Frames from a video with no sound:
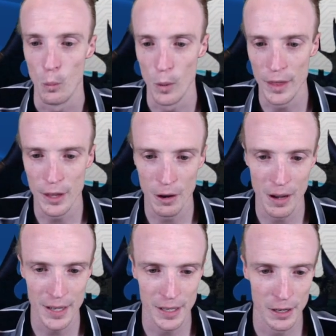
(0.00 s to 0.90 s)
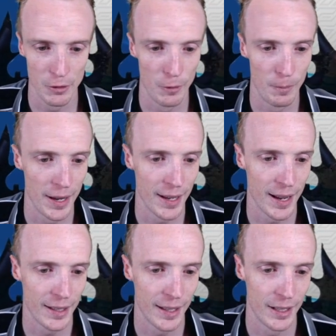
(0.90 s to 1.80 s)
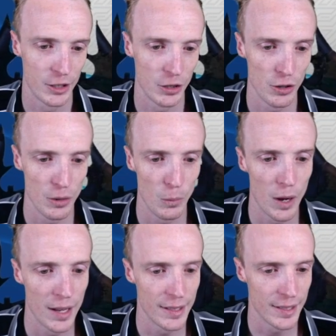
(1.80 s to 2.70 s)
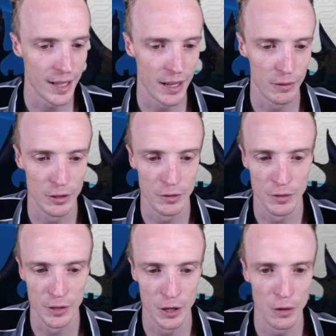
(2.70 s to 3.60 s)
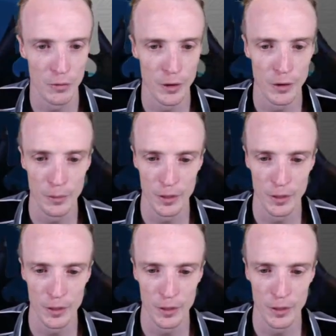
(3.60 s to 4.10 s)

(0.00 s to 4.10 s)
with the idea of being able to get a turn 1 Steven's Resolve off,